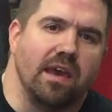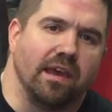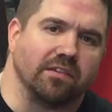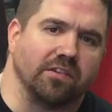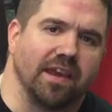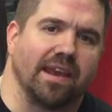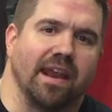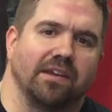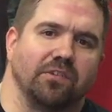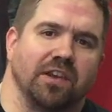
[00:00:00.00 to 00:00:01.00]
is our
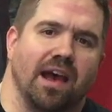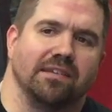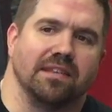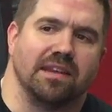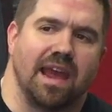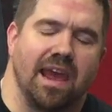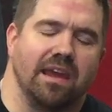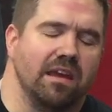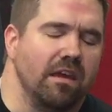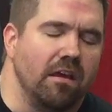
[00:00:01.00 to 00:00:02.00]
second exercise of the
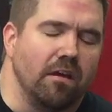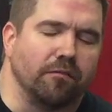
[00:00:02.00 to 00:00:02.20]
day.